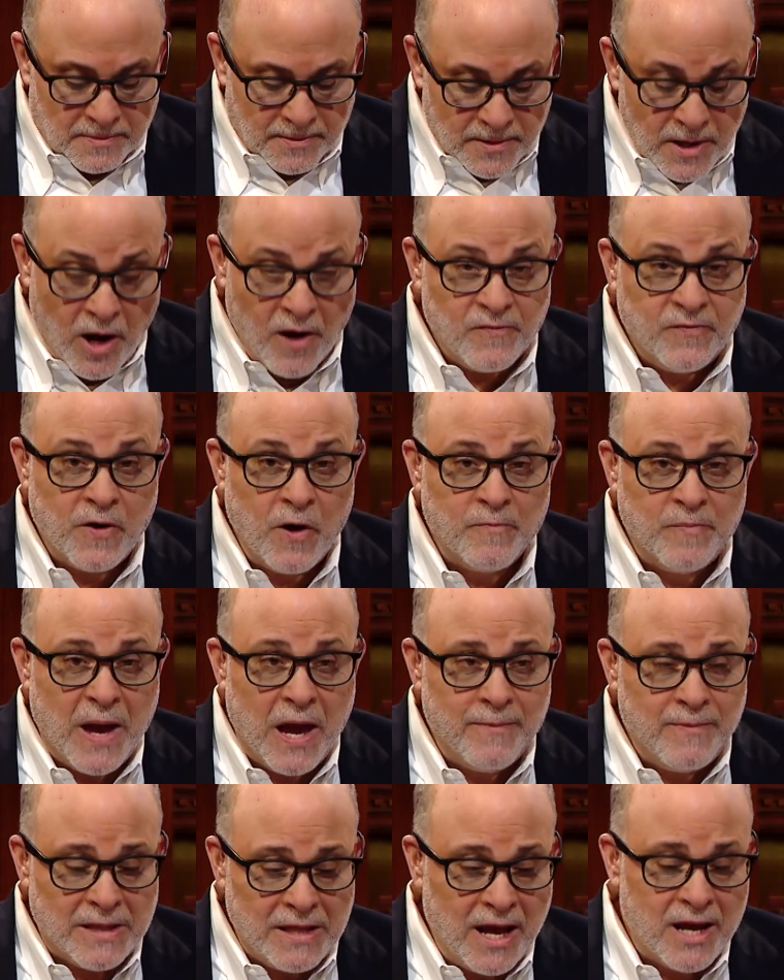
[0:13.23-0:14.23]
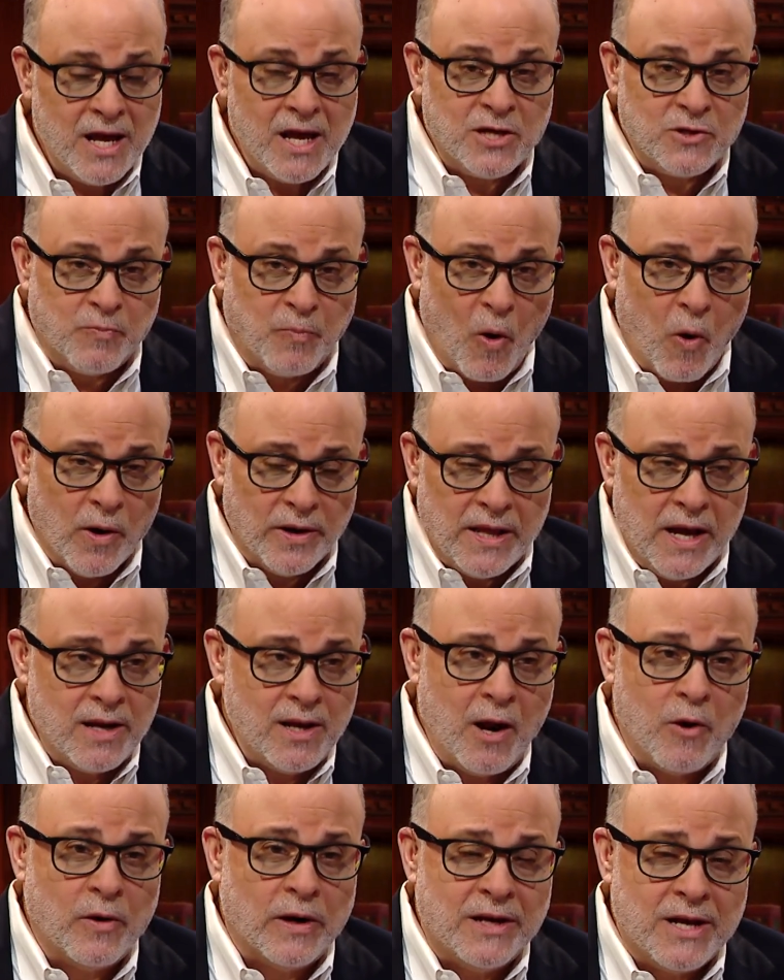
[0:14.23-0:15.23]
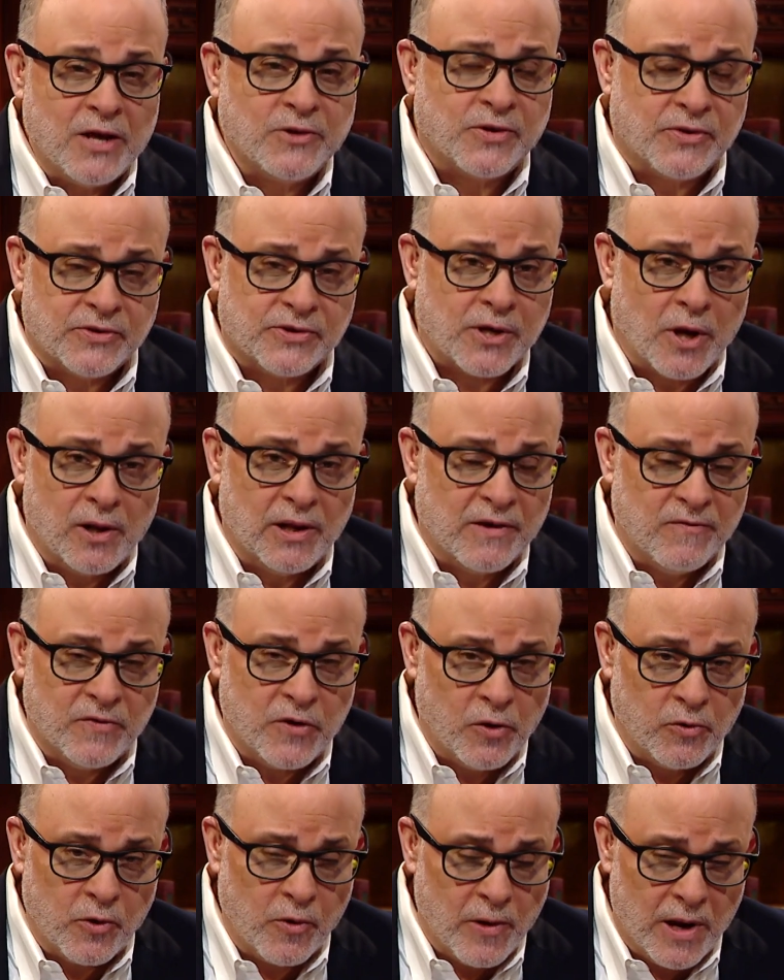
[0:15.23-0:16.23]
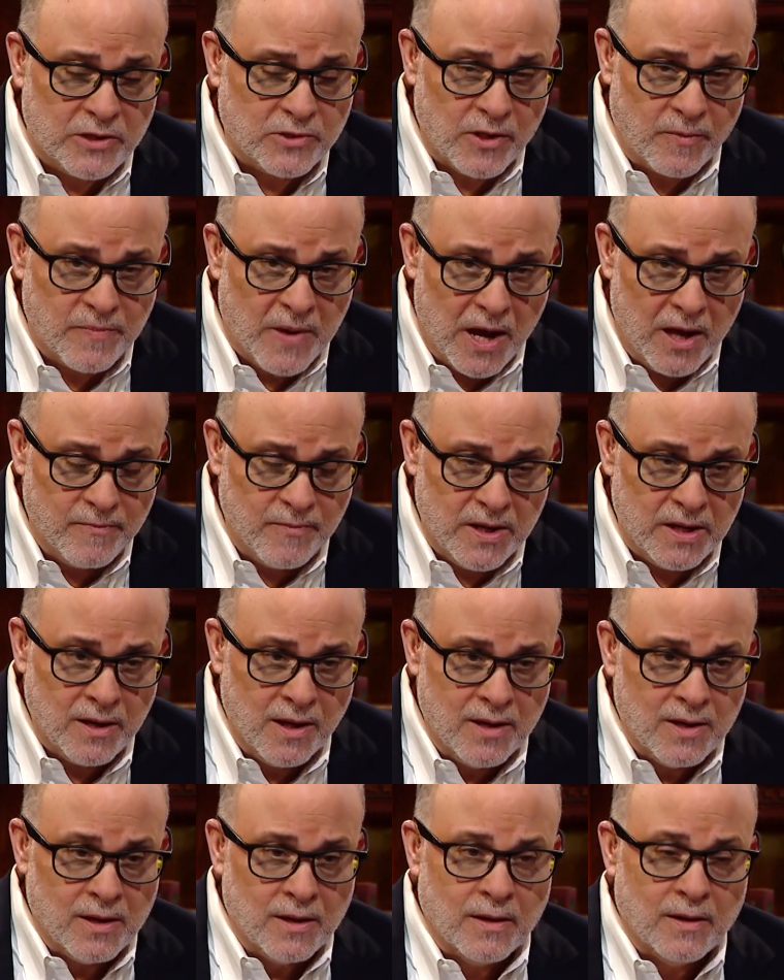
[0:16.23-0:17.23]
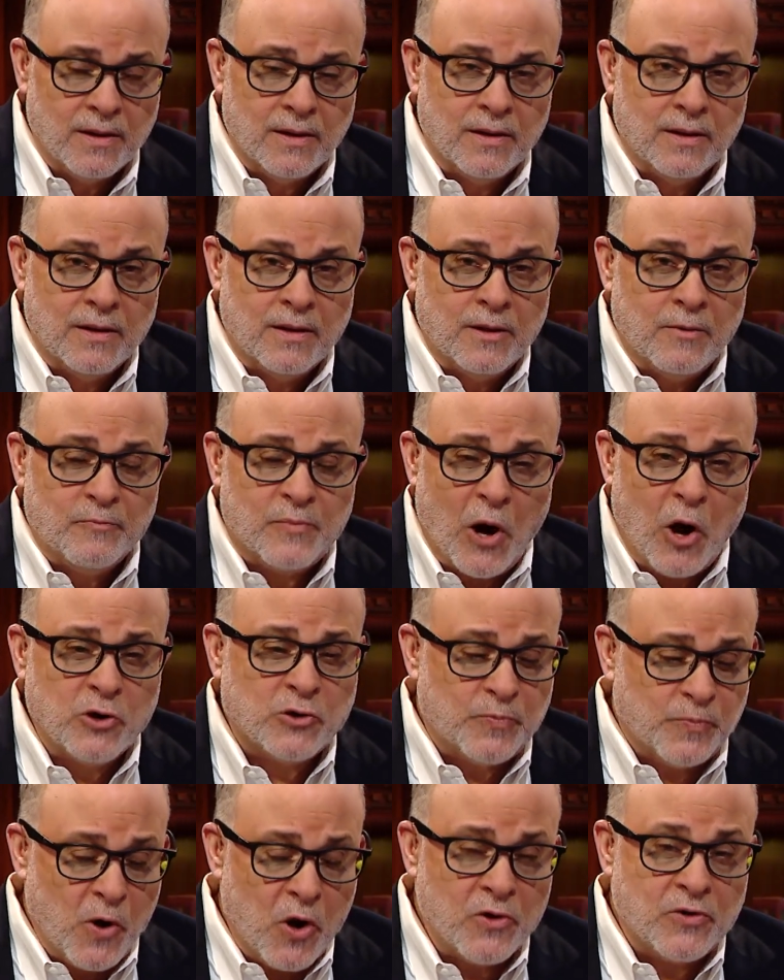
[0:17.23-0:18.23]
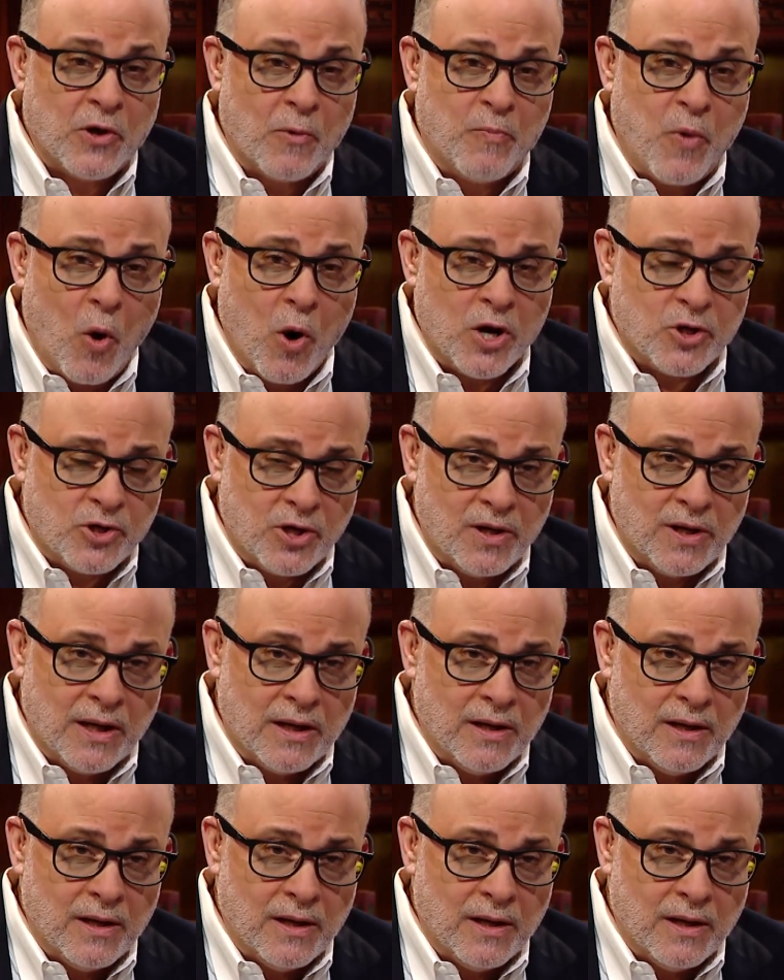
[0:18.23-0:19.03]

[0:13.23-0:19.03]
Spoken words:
Now, if you're a baby that is born, they don't necessarily view you as a baby. Post-birth abortion.